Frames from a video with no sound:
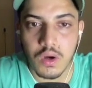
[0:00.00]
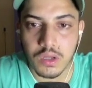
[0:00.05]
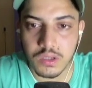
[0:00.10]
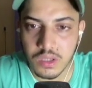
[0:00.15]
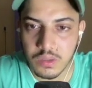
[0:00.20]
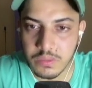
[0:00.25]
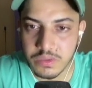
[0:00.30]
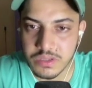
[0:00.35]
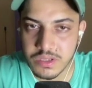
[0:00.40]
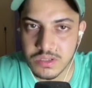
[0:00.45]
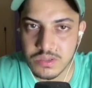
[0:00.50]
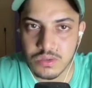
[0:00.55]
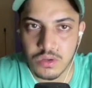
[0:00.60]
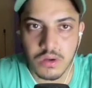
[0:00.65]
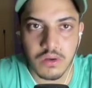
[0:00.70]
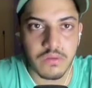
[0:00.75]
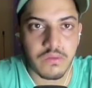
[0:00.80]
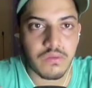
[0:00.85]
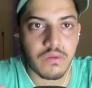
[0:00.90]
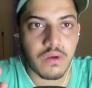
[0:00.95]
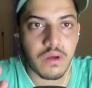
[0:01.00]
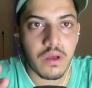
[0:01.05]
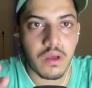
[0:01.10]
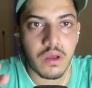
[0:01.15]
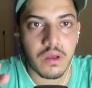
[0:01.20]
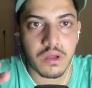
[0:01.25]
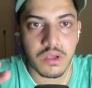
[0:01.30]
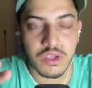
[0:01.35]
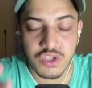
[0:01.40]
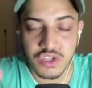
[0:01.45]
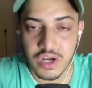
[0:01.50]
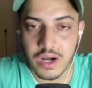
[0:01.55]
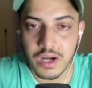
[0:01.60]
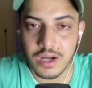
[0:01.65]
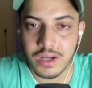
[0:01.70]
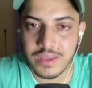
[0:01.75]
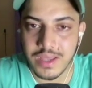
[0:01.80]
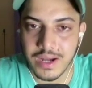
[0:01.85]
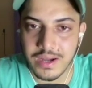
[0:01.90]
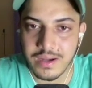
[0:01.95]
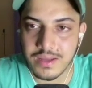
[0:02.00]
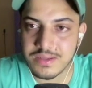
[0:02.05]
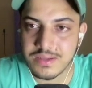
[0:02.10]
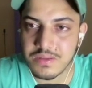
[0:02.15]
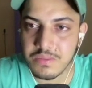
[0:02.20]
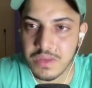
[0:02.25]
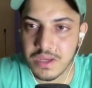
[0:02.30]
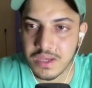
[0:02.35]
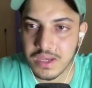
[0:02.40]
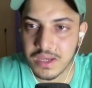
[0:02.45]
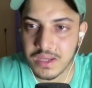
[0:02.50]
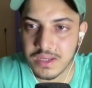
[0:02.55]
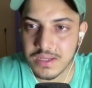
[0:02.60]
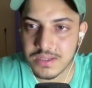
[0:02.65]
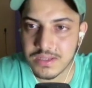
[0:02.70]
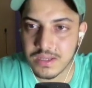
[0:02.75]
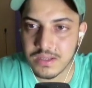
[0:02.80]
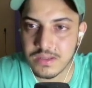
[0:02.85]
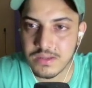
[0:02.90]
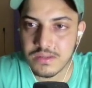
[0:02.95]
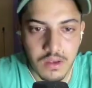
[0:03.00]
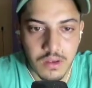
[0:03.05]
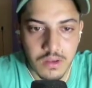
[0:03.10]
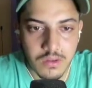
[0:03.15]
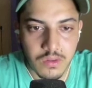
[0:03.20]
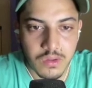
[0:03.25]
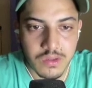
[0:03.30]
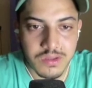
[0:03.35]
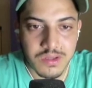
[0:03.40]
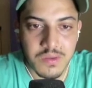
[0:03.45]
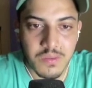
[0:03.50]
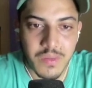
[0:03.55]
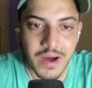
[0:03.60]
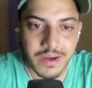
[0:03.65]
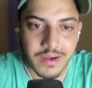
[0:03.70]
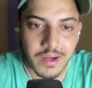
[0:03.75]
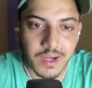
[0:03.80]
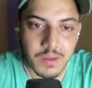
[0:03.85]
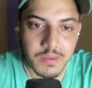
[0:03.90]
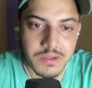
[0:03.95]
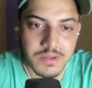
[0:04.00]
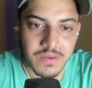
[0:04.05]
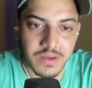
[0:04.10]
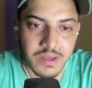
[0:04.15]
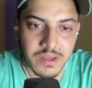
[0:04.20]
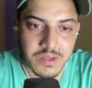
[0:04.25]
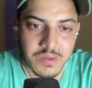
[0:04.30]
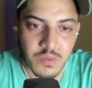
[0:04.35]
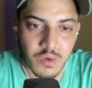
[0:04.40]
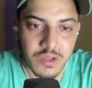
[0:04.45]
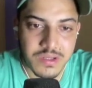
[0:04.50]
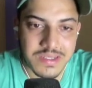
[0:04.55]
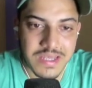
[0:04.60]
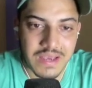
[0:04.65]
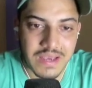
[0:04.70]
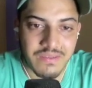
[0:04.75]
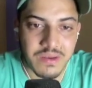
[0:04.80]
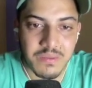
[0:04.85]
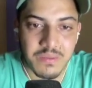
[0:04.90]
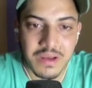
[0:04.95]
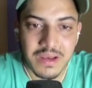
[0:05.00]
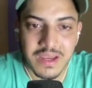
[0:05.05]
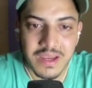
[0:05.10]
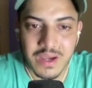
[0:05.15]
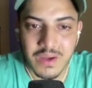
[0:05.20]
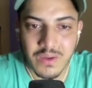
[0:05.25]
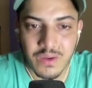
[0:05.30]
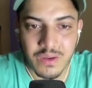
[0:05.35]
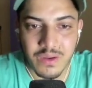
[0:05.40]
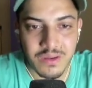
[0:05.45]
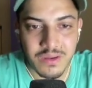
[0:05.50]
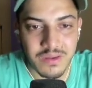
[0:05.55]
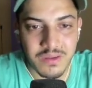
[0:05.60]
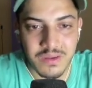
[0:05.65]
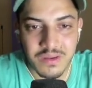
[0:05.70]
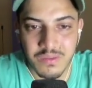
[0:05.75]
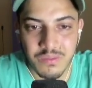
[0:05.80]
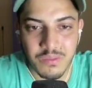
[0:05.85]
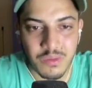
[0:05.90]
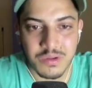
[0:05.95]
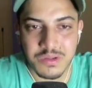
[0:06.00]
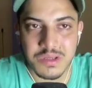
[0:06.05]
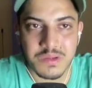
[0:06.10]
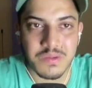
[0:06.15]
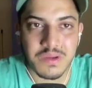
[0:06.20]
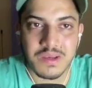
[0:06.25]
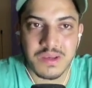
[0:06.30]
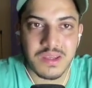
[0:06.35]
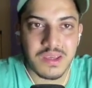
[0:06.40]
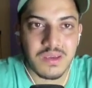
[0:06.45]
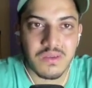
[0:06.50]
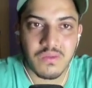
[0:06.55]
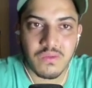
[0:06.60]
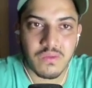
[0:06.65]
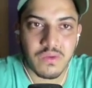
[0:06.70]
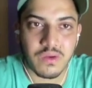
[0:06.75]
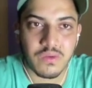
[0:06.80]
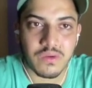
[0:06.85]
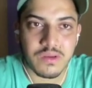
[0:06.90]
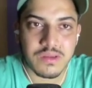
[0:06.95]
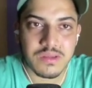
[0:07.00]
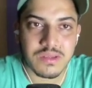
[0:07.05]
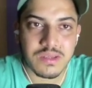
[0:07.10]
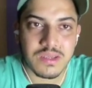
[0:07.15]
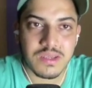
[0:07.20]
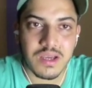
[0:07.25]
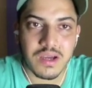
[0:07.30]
on the basis of chart, that doesn't make any sense. See, market cap is very small, $7 million. Possibly we could see